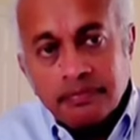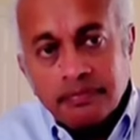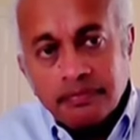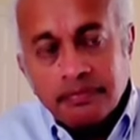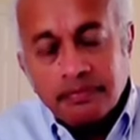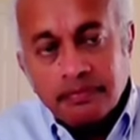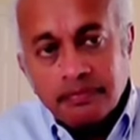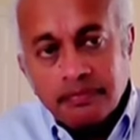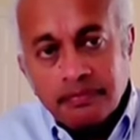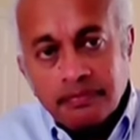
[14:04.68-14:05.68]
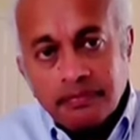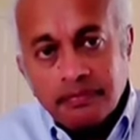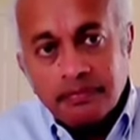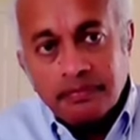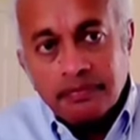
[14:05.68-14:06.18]

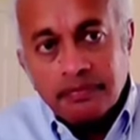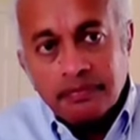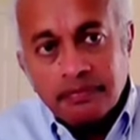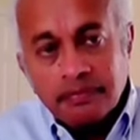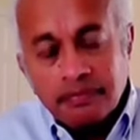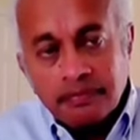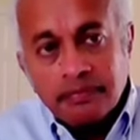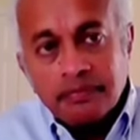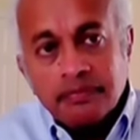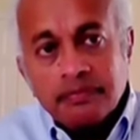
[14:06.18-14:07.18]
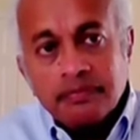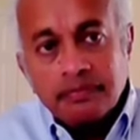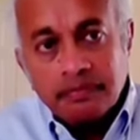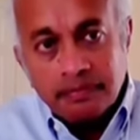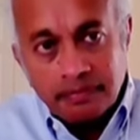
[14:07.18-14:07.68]

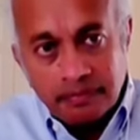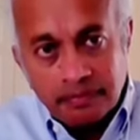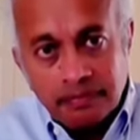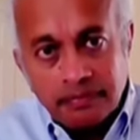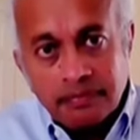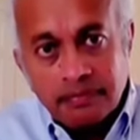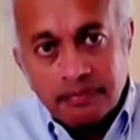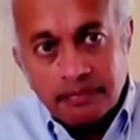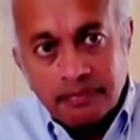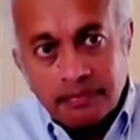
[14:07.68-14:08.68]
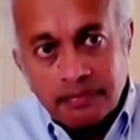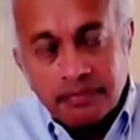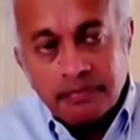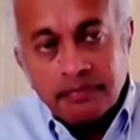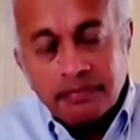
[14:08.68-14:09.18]

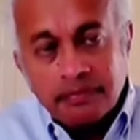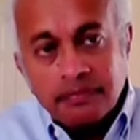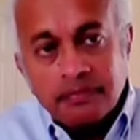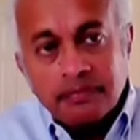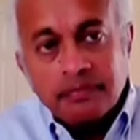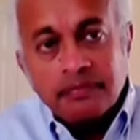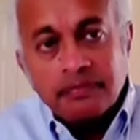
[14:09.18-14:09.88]
The person shown says nothing.